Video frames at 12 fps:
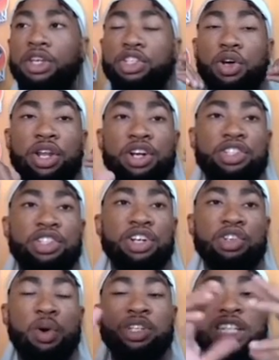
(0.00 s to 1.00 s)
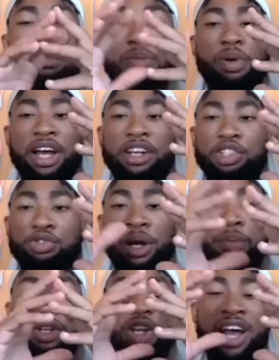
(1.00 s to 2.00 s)
So there's always going to be branches,
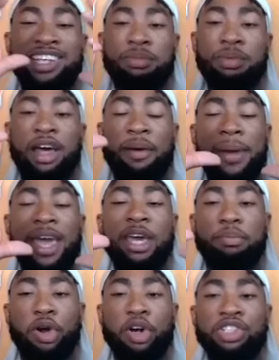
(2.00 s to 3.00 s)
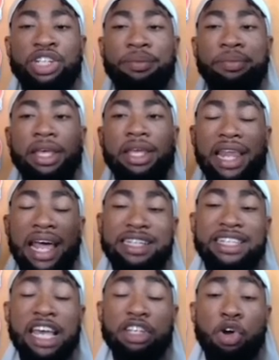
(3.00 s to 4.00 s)
right? But there has to be that main person that
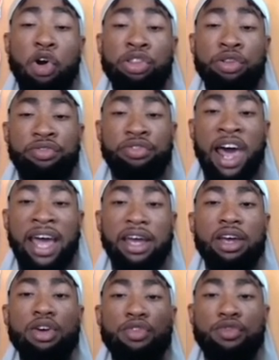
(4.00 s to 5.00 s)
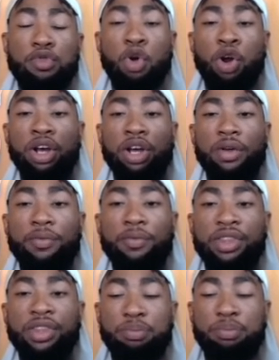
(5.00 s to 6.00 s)
takes all the flack for
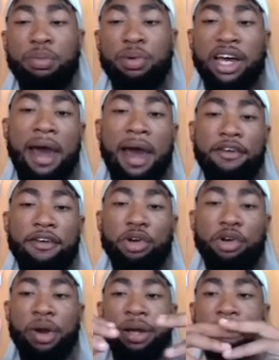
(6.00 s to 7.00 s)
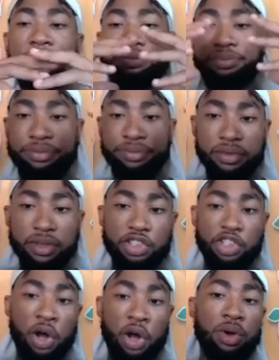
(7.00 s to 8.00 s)
the people that come after him, right?
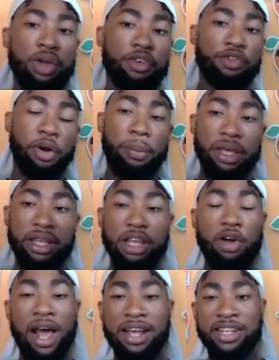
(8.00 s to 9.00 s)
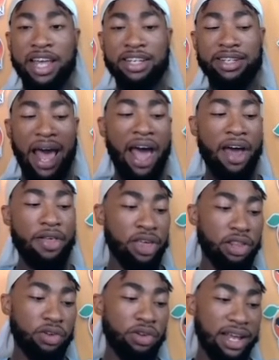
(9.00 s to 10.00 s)
So for me, Lil Nas X, I
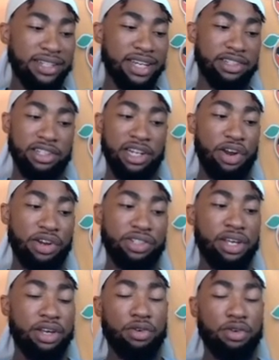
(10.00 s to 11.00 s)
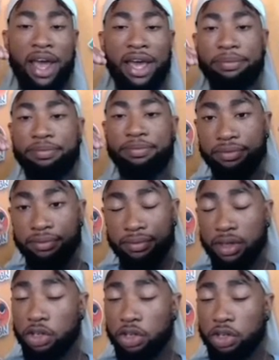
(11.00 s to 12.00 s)
think Lil Nas X is hilarious, right?
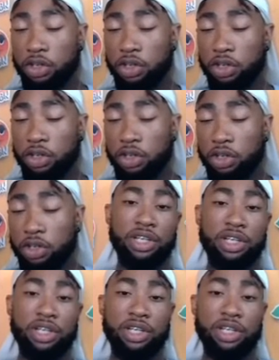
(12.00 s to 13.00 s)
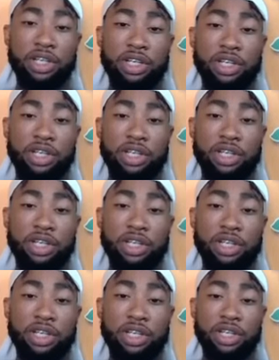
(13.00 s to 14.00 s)
Do I listen to his music all the time? No, I
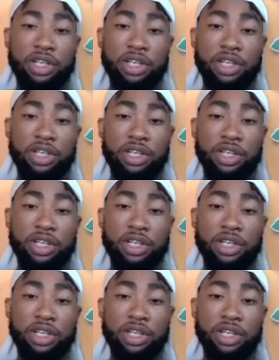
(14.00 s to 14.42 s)
don't. You know what I'm saying?